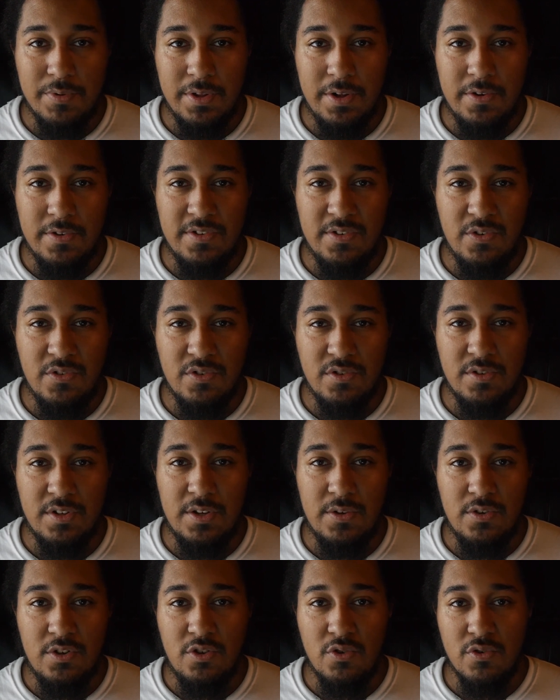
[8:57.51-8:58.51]
players usually
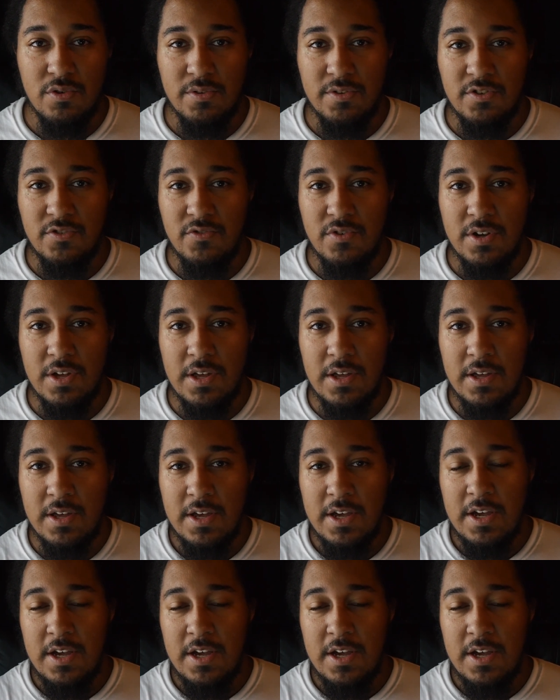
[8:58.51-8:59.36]
use shorter string,